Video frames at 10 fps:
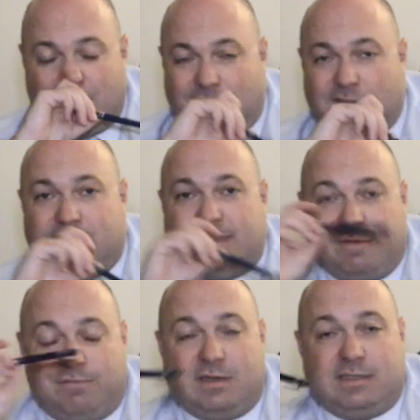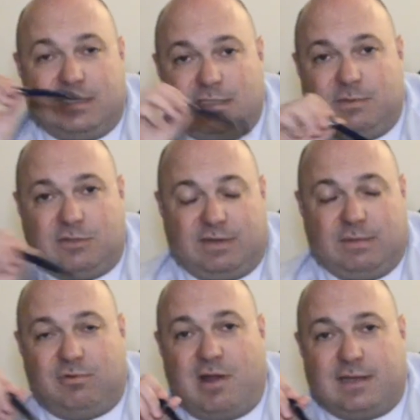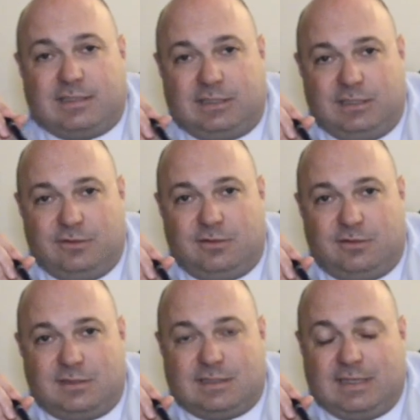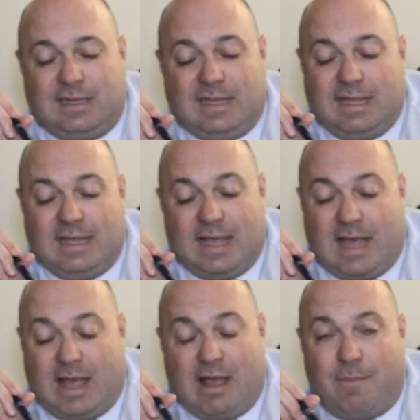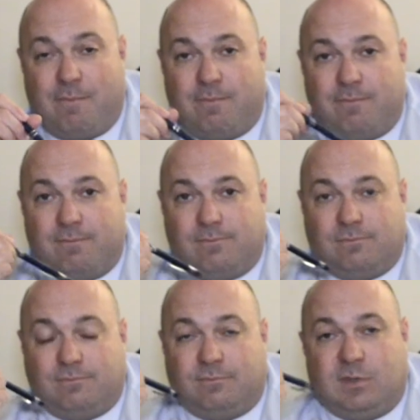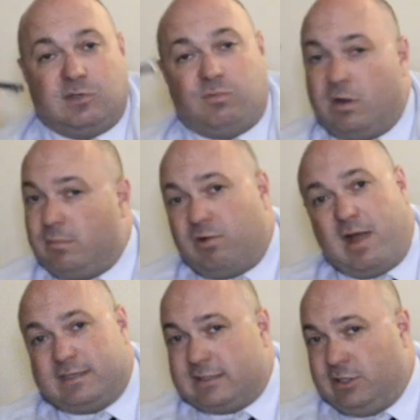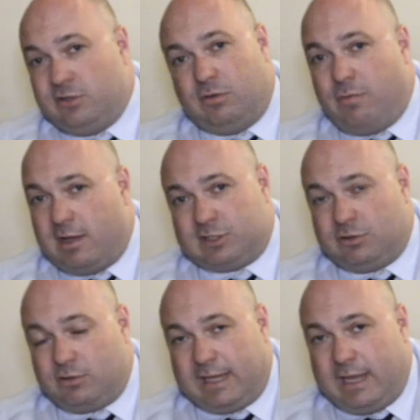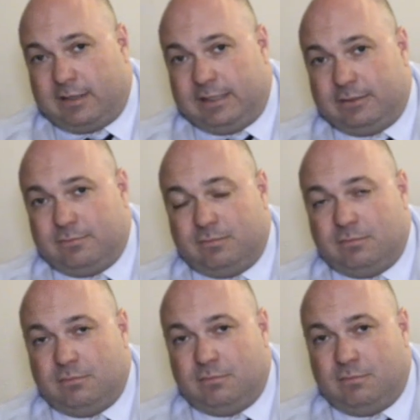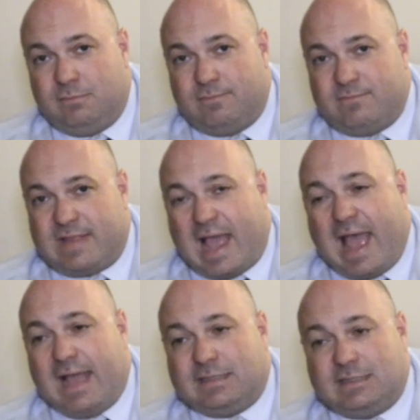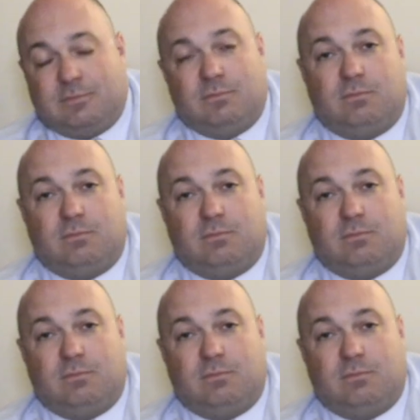There's differences between prosecutors. There's one prosecutor in Washtenaw County that